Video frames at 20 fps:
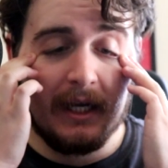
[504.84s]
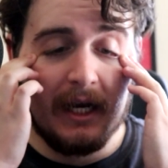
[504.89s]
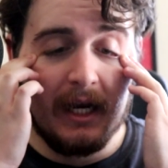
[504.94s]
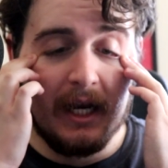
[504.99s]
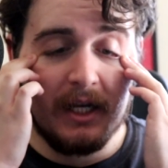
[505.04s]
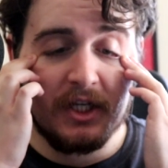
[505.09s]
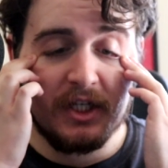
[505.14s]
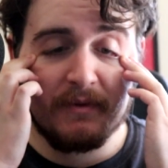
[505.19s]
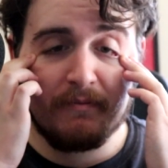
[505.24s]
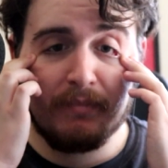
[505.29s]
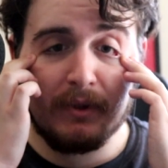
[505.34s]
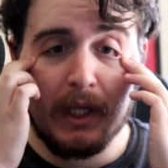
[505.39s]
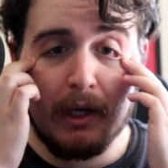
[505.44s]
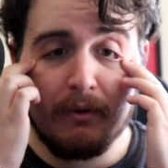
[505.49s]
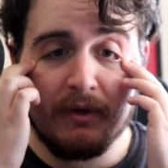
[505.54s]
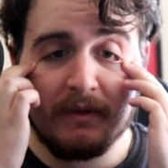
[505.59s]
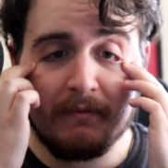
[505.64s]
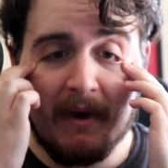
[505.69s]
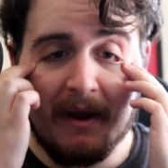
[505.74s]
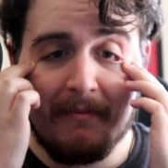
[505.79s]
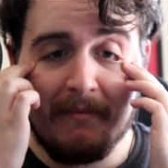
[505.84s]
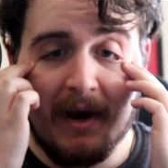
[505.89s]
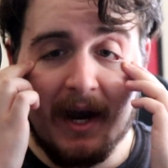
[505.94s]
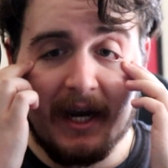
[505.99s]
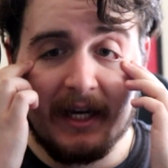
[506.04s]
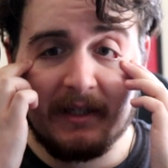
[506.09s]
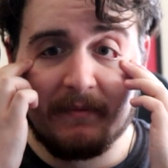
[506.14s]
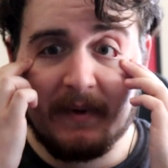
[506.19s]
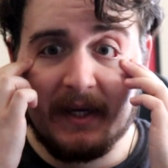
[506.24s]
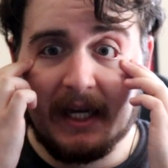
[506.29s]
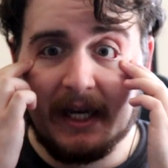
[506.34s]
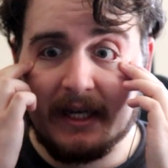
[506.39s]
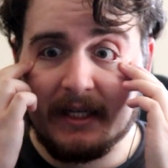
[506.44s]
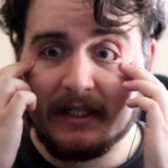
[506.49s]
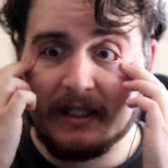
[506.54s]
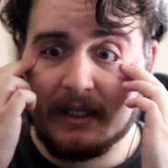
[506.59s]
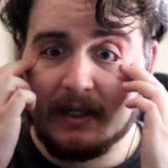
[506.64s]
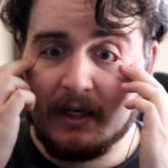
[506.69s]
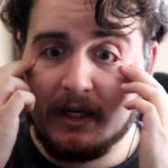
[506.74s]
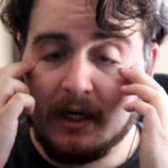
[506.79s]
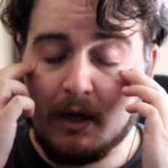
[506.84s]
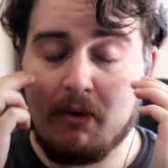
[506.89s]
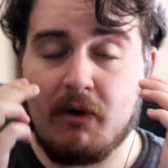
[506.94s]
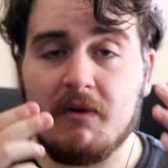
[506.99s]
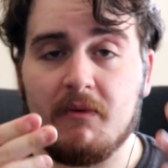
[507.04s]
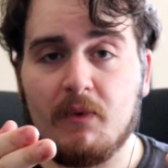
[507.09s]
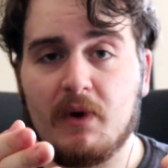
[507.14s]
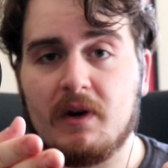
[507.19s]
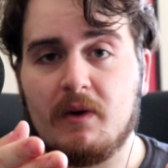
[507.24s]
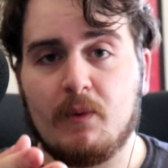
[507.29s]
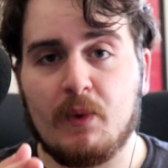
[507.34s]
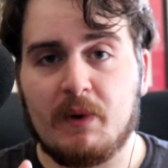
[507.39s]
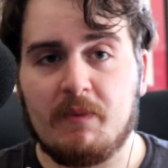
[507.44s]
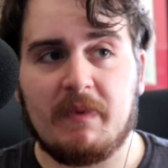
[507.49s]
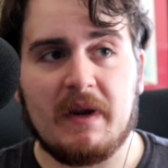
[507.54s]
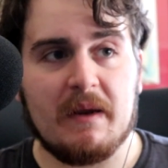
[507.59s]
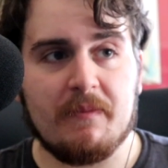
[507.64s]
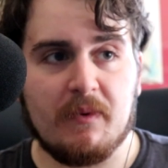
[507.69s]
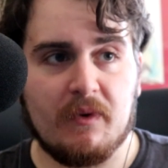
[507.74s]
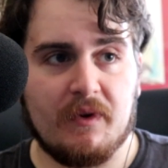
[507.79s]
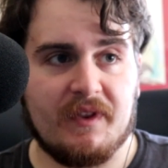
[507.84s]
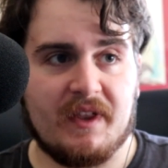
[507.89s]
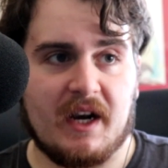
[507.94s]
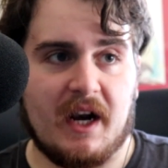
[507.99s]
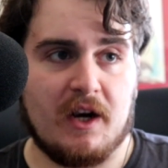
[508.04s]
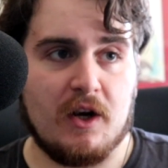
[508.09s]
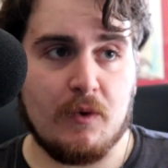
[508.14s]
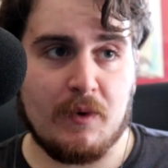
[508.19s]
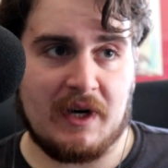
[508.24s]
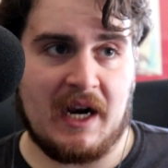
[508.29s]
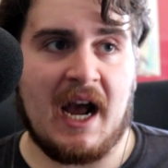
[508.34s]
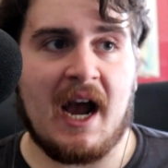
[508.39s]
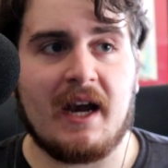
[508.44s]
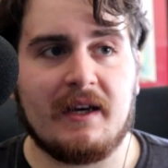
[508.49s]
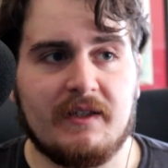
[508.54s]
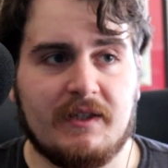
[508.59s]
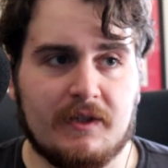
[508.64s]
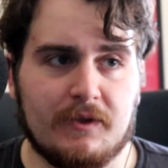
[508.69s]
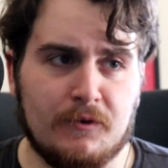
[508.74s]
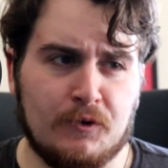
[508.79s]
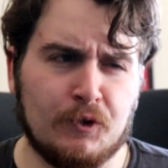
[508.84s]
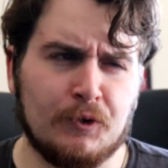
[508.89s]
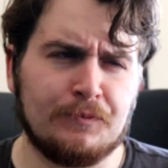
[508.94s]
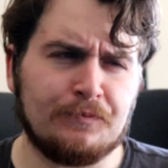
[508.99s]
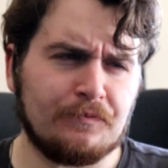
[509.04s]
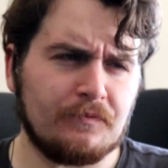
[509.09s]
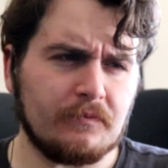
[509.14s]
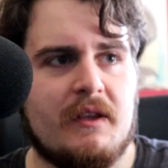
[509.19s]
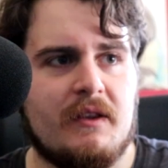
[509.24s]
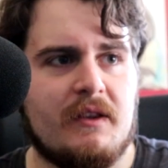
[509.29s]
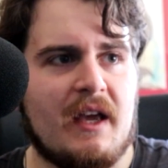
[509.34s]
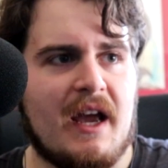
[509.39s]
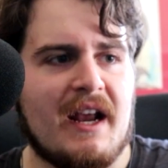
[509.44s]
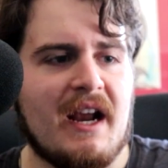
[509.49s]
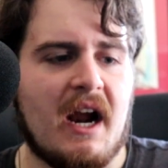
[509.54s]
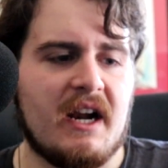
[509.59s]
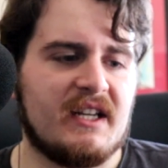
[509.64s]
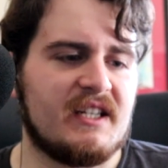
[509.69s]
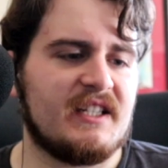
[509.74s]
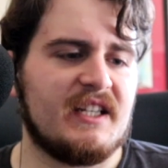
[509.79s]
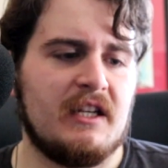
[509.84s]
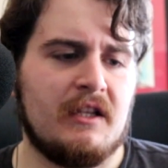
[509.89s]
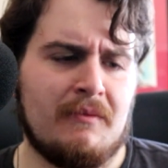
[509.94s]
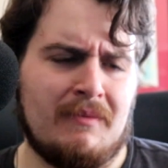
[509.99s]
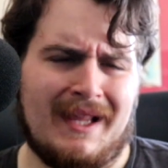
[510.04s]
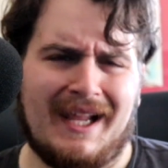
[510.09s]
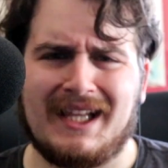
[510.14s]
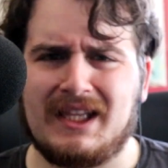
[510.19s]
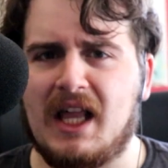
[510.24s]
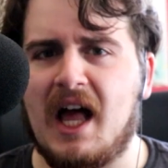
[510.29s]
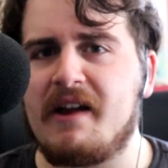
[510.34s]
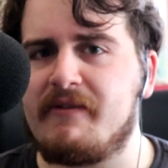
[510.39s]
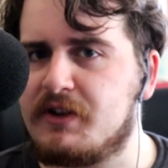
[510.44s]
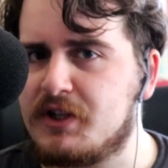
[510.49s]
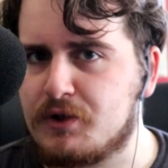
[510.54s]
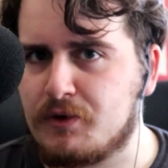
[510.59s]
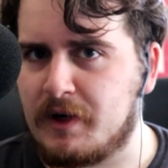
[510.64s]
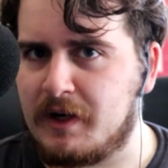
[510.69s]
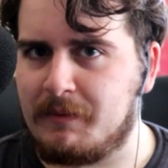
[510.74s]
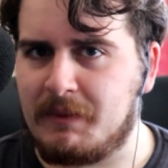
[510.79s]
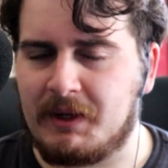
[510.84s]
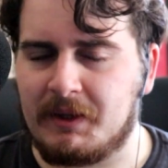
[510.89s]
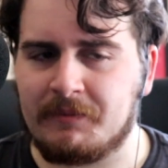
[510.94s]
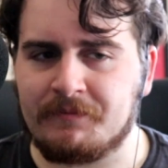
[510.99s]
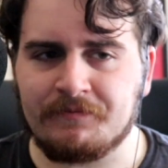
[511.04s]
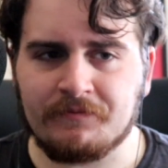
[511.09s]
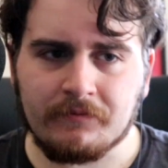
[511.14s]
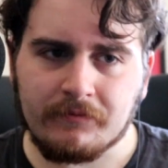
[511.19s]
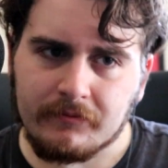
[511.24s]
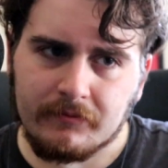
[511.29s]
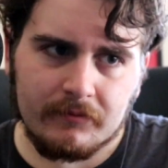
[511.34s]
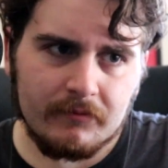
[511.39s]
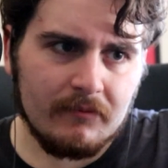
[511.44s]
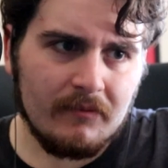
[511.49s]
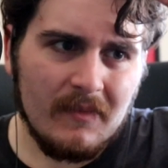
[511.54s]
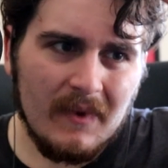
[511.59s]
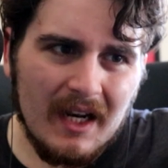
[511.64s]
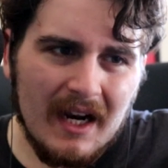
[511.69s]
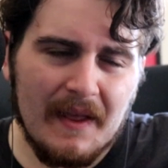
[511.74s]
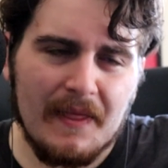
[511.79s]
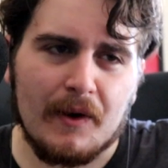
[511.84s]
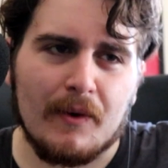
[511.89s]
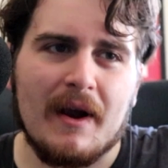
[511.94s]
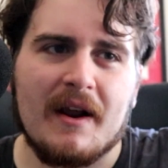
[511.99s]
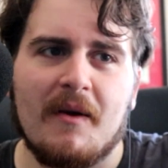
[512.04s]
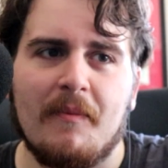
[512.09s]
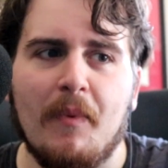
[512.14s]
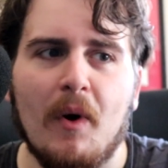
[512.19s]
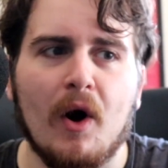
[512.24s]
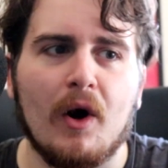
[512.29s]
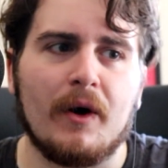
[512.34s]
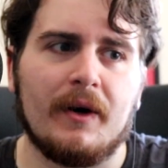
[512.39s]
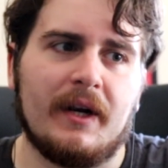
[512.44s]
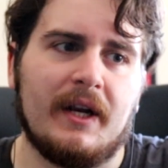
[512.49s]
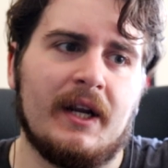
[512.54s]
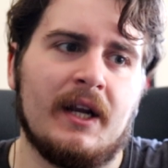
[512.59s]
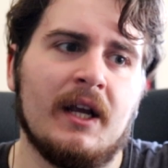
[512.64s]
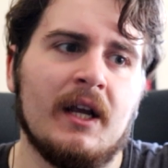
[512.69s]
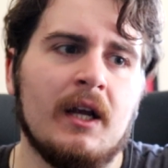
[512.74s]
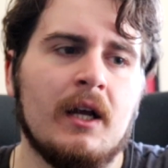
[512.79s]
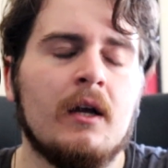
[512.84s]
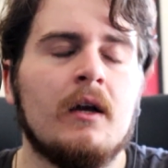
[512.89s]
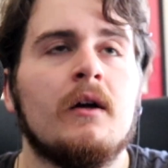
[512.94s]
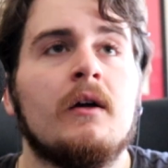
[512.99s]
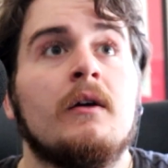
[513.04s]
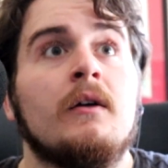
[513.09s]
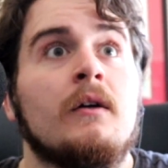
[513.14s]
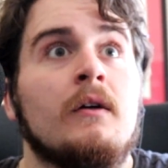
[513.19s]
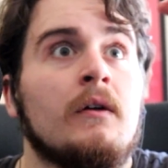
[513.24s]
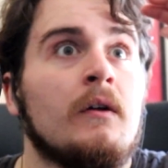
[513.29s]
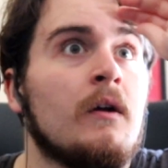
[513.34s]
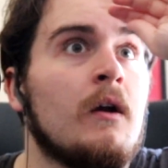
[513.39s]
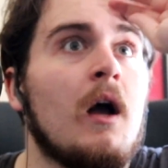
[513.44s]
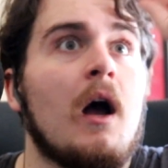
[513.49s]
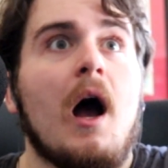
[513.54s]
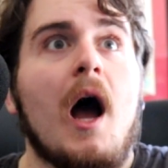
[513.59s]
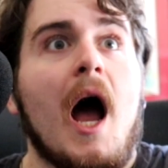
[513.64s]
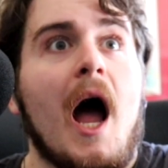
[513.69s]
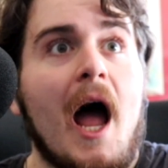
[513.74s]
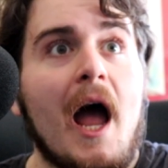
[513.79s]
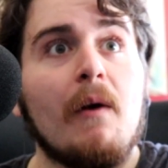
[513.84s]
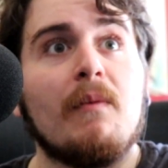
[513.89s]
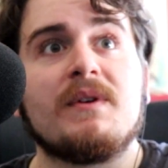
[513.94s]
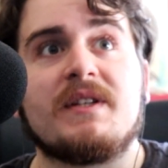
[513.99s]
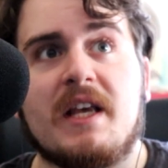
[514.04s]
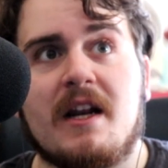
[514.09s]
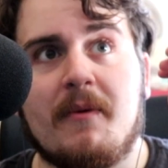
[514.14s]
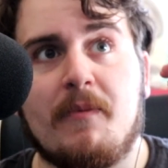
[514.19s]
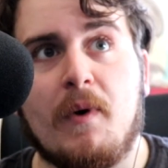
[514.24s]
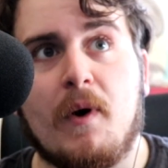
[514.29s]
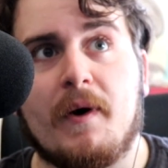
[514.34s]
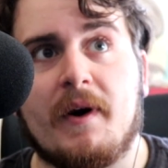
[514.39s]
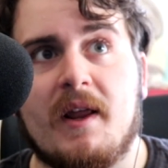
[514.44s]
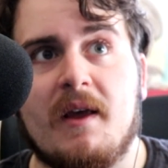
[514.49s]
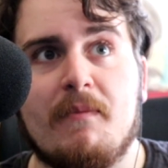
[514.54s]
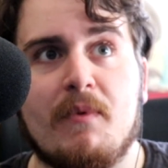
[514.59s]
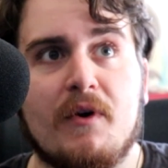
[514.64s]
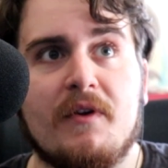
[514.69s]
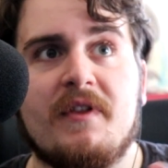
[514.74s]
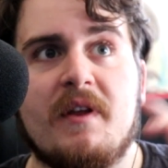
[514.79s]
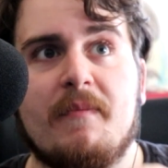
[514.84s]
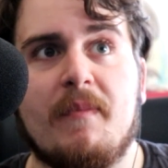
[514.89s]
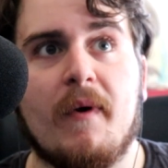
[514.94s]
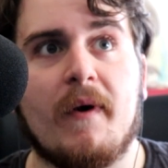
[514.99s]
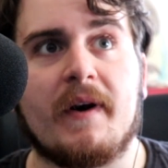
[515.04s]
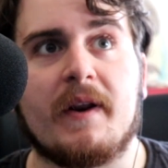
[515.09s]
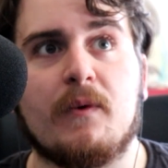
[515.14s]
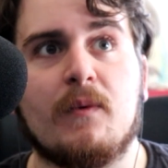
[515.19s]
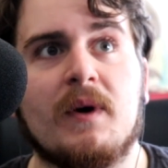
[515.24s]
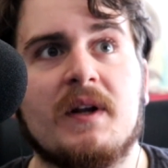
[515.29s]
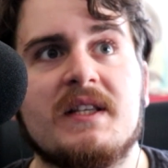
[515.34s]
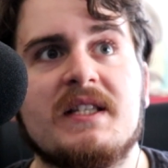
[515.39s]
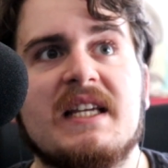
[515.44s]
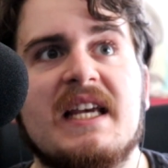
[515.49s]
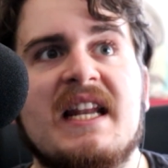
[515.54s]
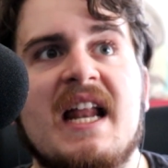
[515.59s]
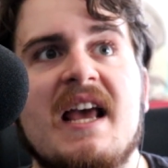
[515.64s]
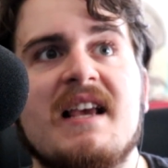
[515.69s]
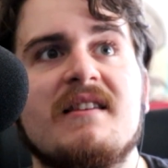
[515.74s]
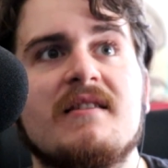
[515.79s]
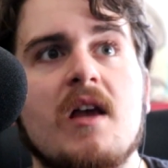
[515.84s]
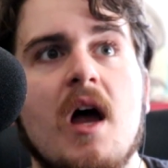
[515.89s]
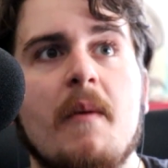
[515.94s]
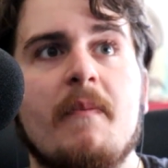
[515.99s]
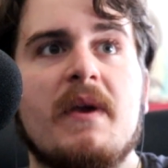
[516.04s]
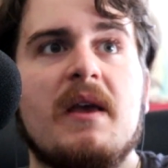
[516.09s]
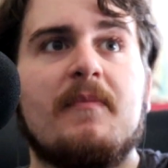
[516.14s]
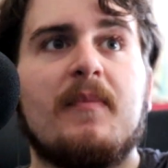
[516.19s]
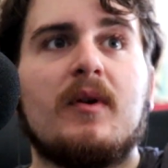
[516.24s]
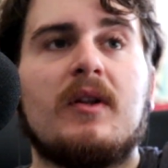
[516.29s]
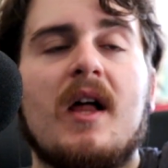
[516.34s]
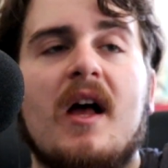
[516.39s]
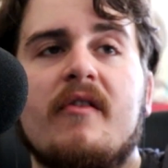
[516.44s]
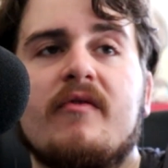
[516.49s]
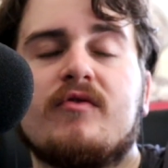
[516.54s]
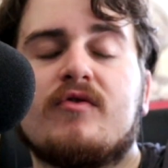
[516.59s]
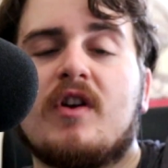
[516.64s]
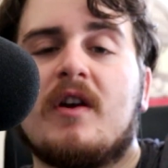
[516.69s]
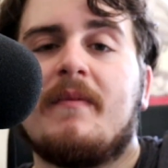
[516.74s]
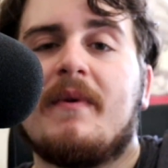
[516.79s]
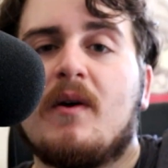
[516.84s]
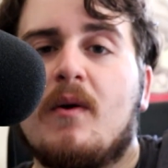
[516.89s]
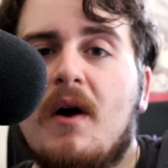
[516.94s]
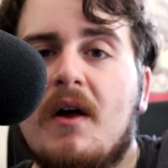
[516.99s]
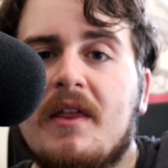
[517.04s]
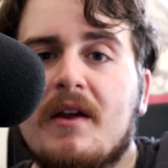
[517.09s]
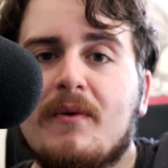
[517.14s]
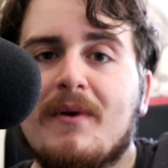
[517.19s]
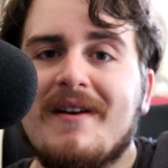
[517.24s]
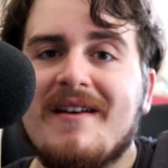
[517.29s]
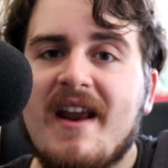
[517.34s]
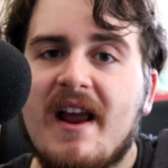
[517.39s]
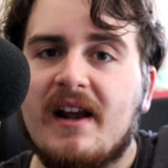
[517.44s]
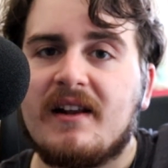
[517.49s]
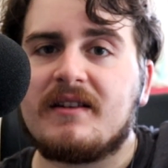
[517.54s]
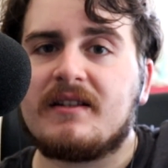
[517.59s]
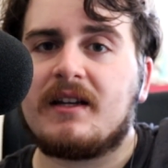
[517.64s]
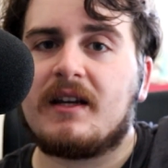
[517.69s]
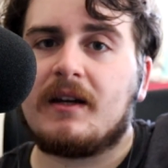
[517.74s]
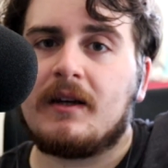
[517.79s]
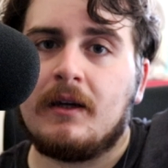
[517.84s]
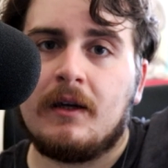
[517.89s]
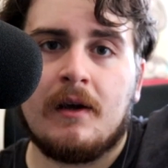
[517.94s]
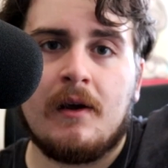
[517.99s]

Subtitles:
it just blows my mind because when people that I knew in high school, I'd see them like live streaming, and they're at a party. I was at a birthday party once, and I saw people live streaming while they were dancing,